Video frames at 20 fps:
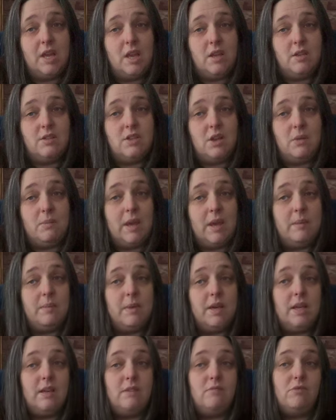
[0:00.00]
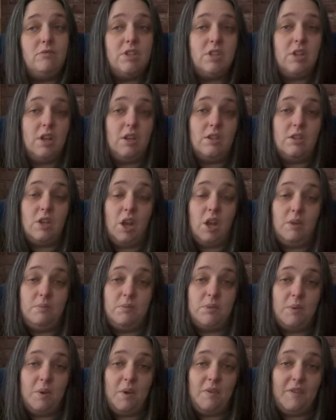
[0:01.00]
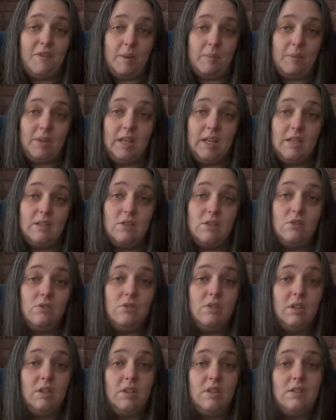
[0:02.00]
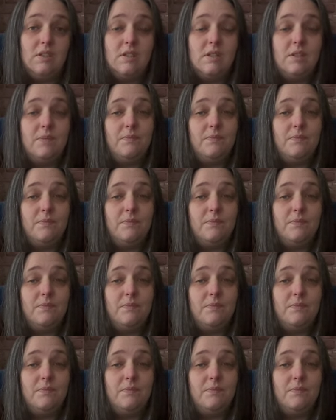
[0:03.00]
So Mamie returned home to her family in Sunderland.